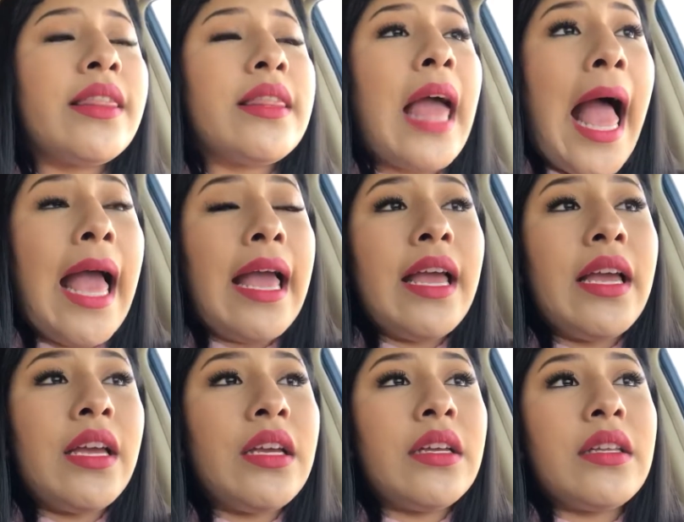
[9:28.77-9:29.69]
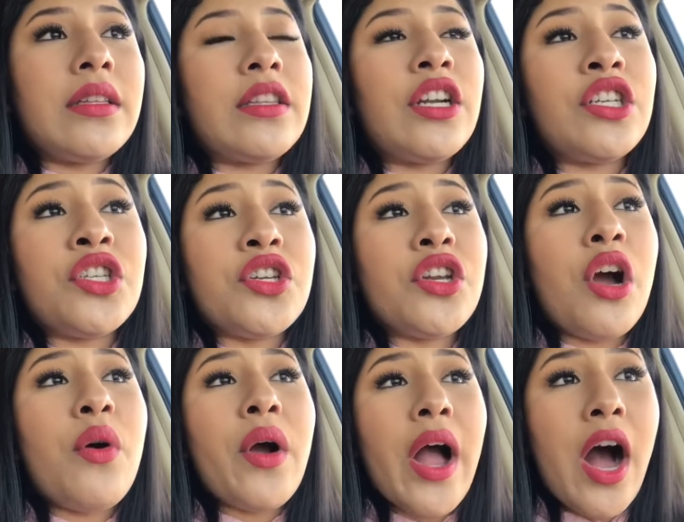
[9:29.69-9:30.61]
that there's
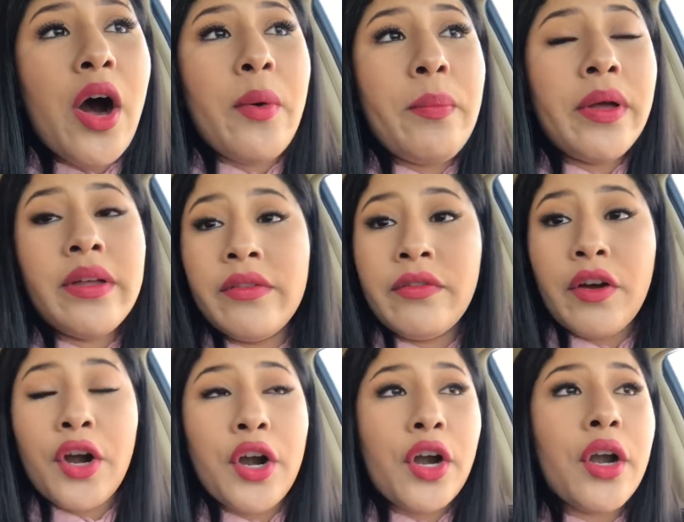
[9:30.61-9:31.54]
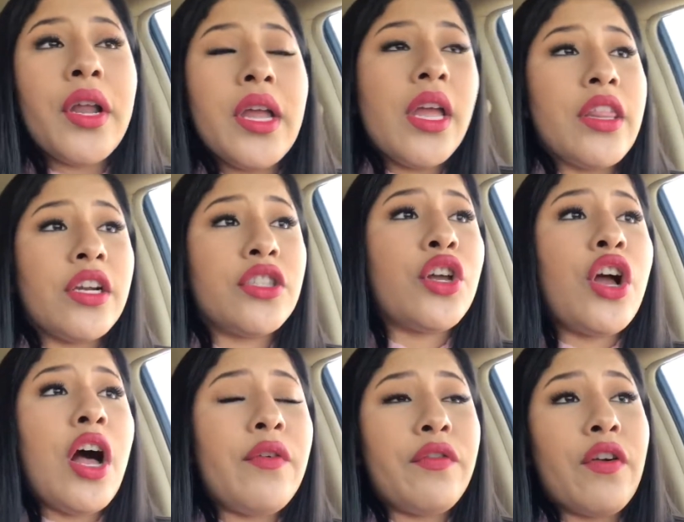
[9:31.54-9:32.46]
no help for her. There's no
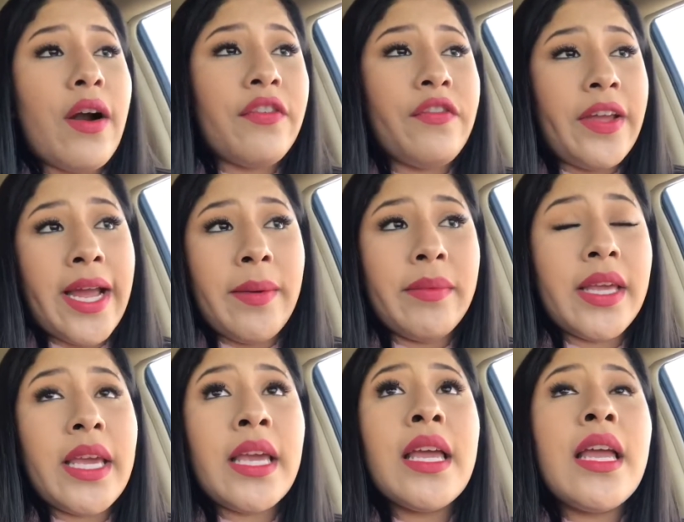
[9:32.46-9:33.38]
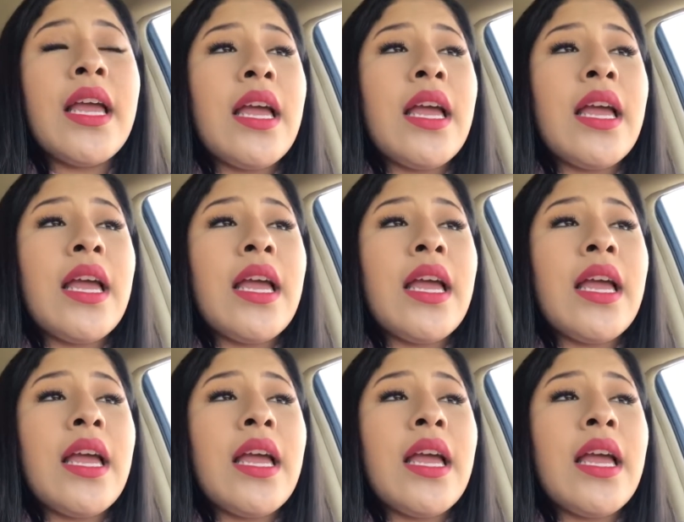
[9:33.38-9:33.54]
help for our family.